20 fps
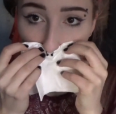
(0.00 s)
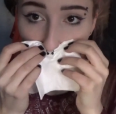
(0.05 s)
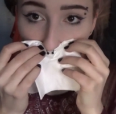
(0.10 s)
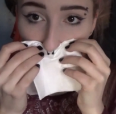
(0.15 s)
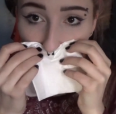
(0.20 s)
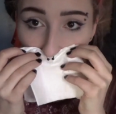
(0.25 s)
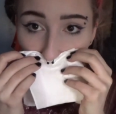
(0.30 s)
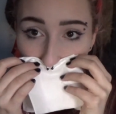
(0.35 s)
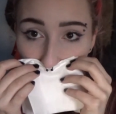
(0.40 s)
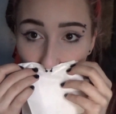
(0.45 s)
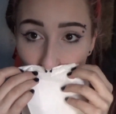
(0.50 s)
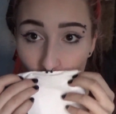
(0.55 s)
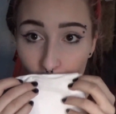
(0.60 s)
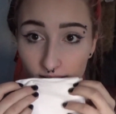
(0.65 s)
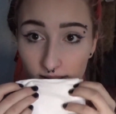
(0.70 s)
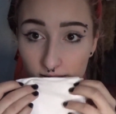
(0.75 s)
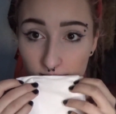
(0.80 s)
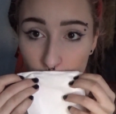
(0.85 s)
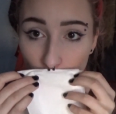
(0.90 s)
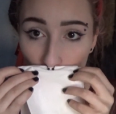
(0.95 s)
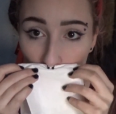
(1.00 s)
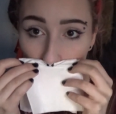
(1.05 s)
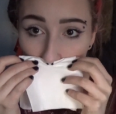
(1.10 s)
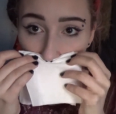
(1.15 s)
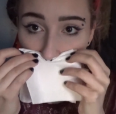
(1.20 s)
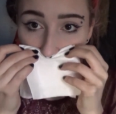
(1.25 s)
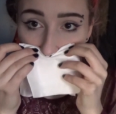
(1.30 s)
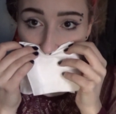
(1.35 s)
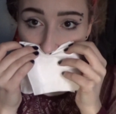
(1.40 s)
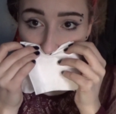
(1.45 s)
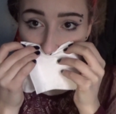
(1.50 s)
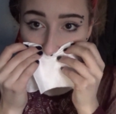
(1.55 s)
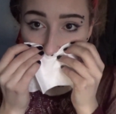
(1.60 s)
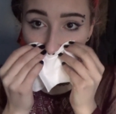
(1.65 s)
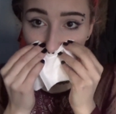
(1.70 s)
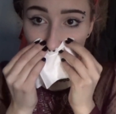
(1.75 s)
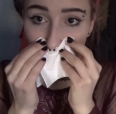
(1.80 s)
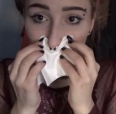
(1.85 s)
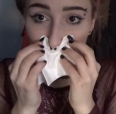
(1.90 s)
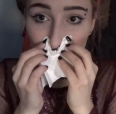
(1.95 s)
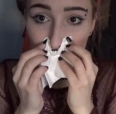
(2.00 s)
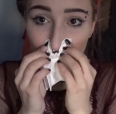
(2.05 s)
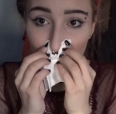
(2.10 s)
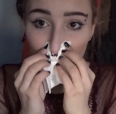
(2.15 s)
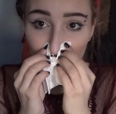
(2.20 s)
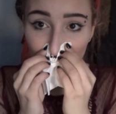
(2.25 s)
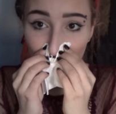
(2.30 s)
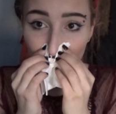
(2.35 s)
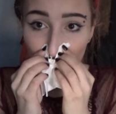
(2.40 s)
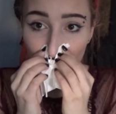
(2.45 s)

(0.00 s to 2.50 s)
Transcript: And then I like tuck it and I fold it under.